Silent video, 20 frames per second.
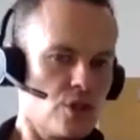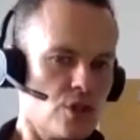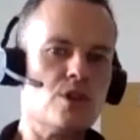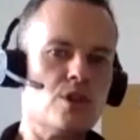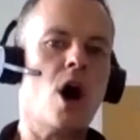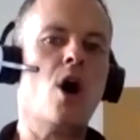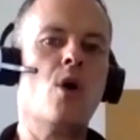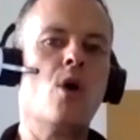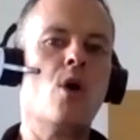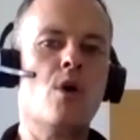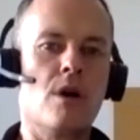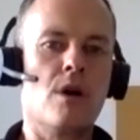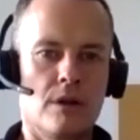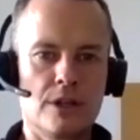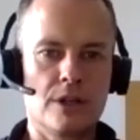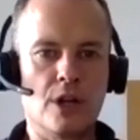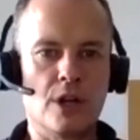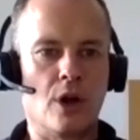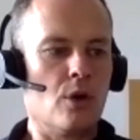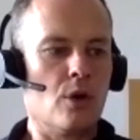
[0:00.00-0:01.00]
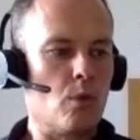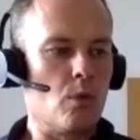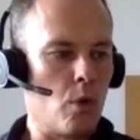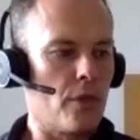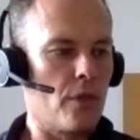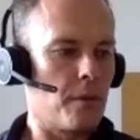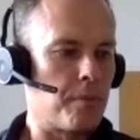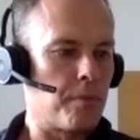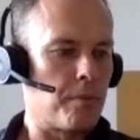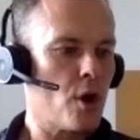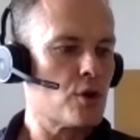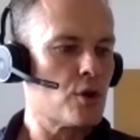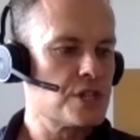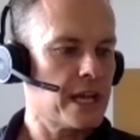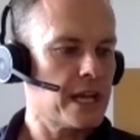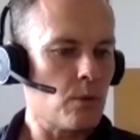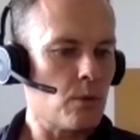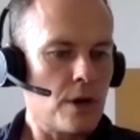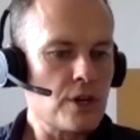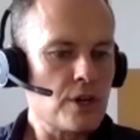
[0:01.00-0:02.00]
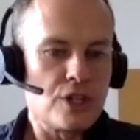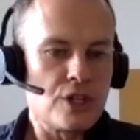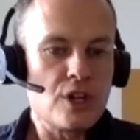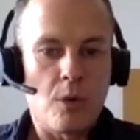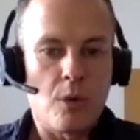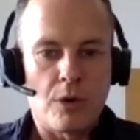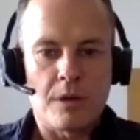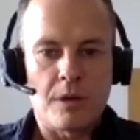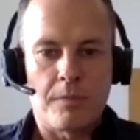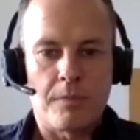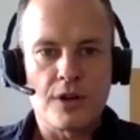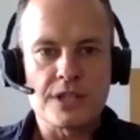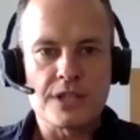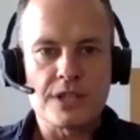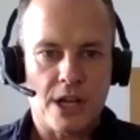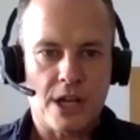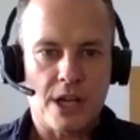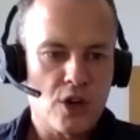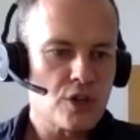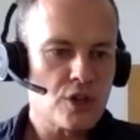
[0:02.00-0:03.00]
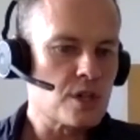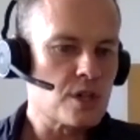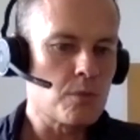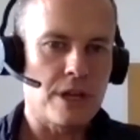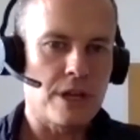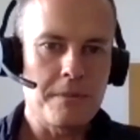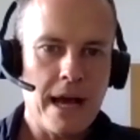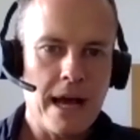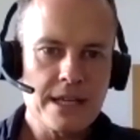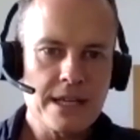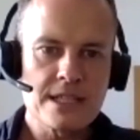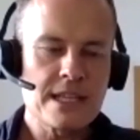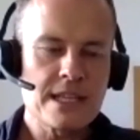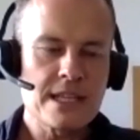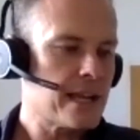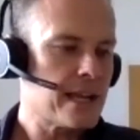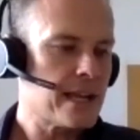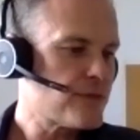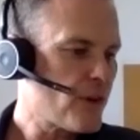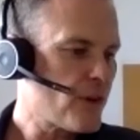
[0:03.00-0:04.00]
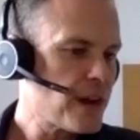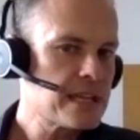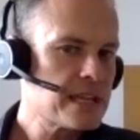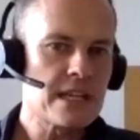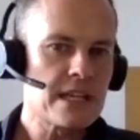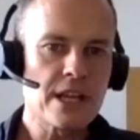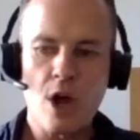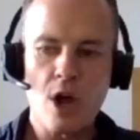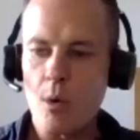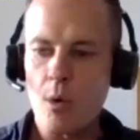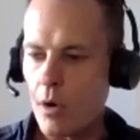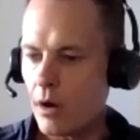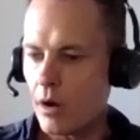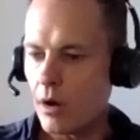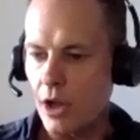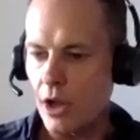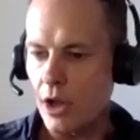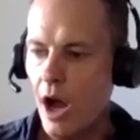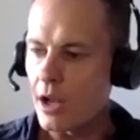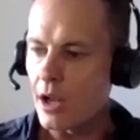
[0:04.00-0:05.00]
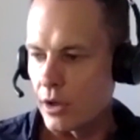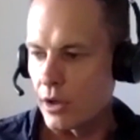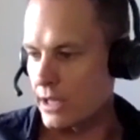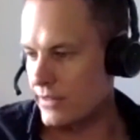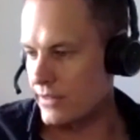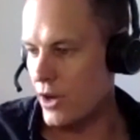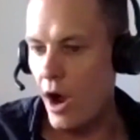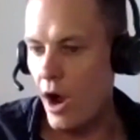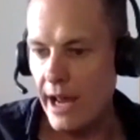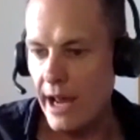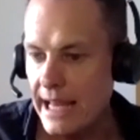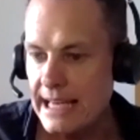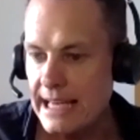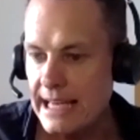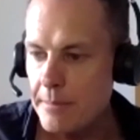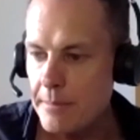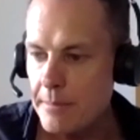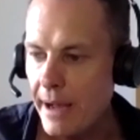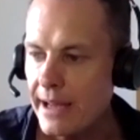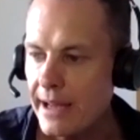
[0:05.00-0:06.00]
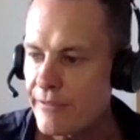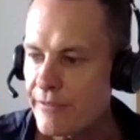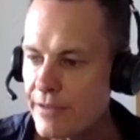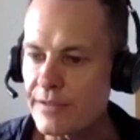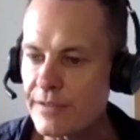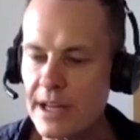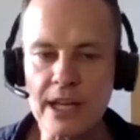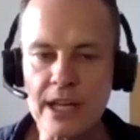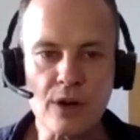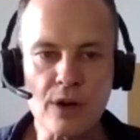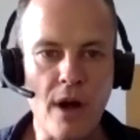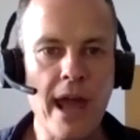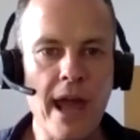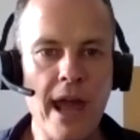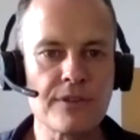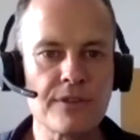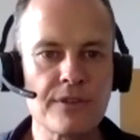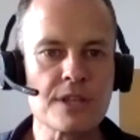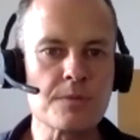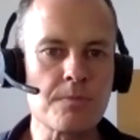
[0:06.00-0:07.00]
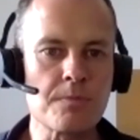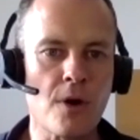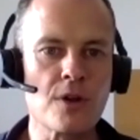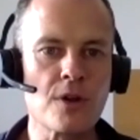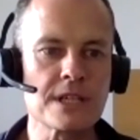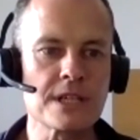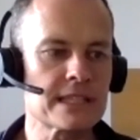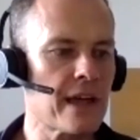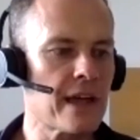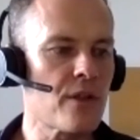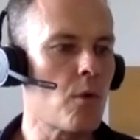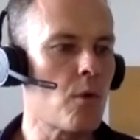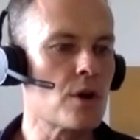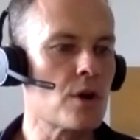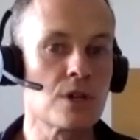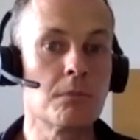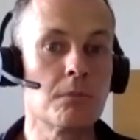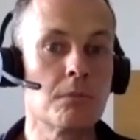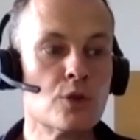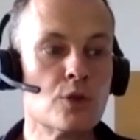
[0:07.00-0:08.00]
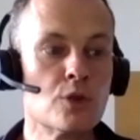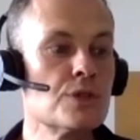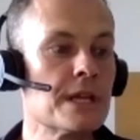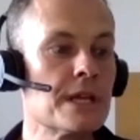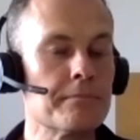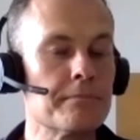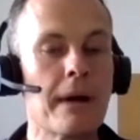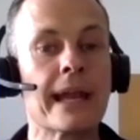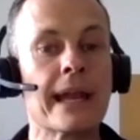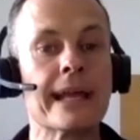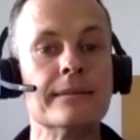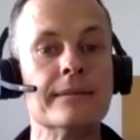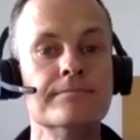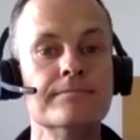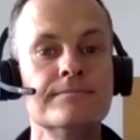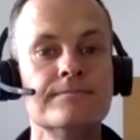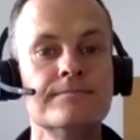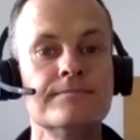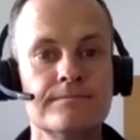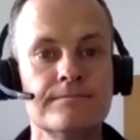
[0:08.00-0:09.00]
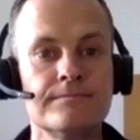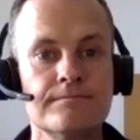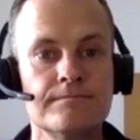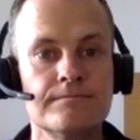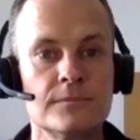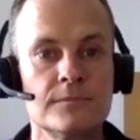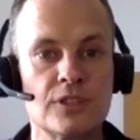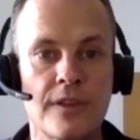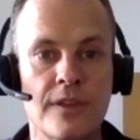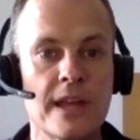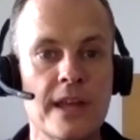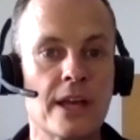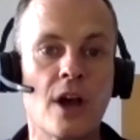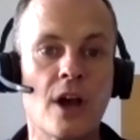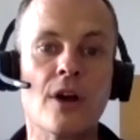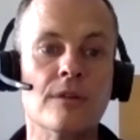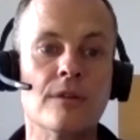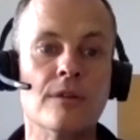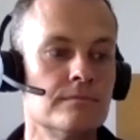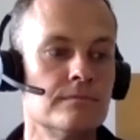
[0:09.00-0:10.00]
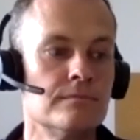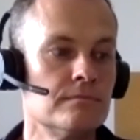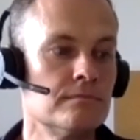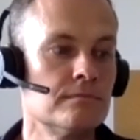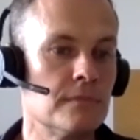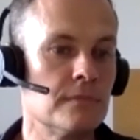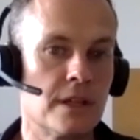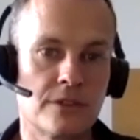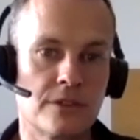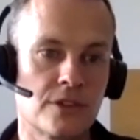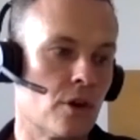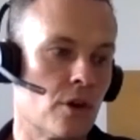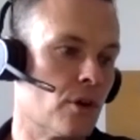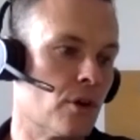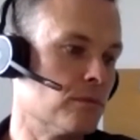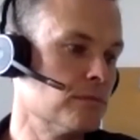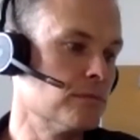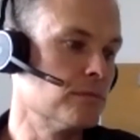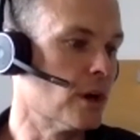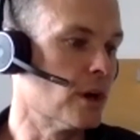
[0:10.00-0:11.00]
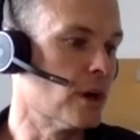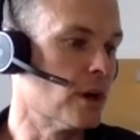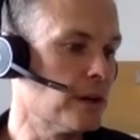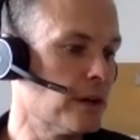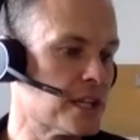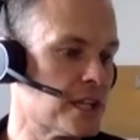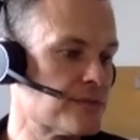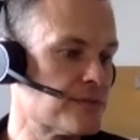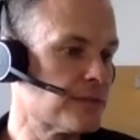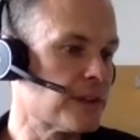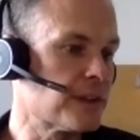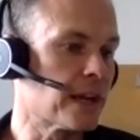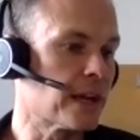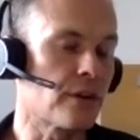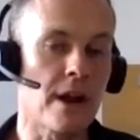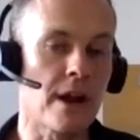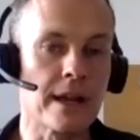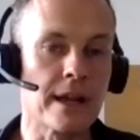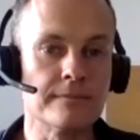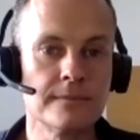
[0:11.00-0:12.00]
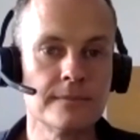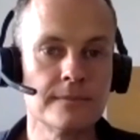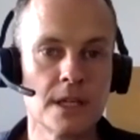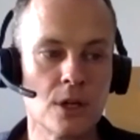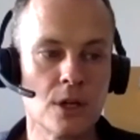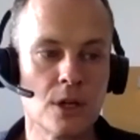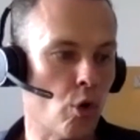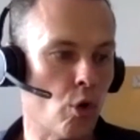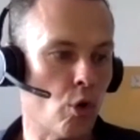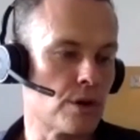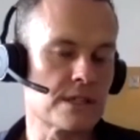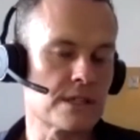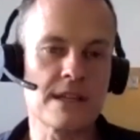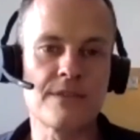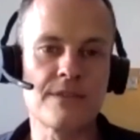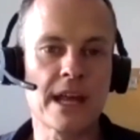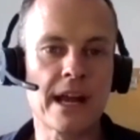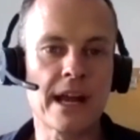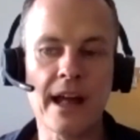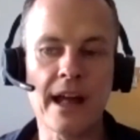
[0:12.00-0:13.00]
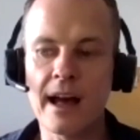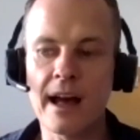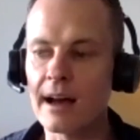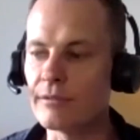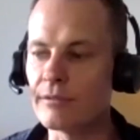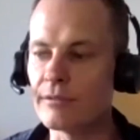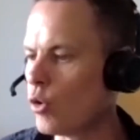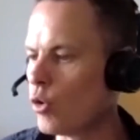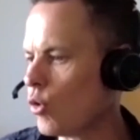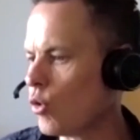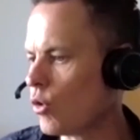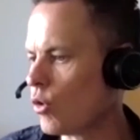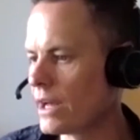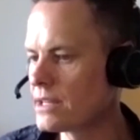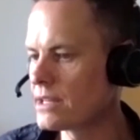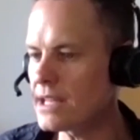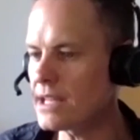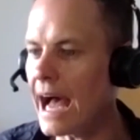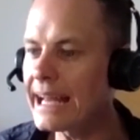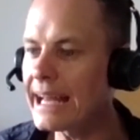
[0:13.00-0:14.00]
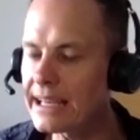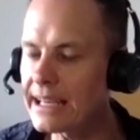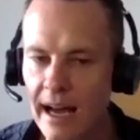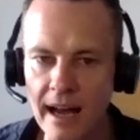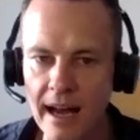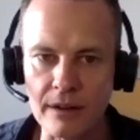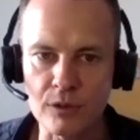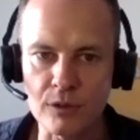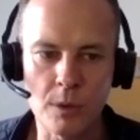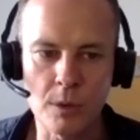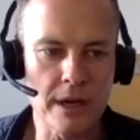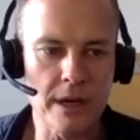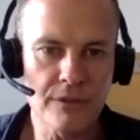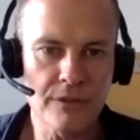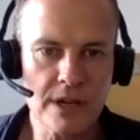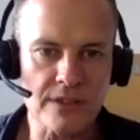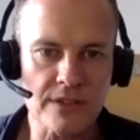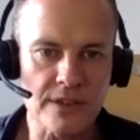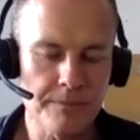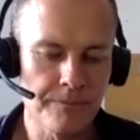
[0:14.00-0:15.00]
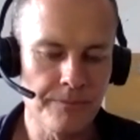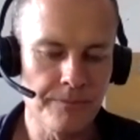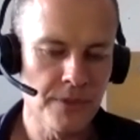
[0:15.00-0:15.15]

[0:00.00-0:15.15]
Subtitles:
you know what the project's going to cost you and what your margins are, it's very easy to go, well, I need to get paid 15 grand for this project, otherwise I'm losing money. So there you go. So, it's 15 grand or it's 17.5 or it's 8.5 or whatever it is.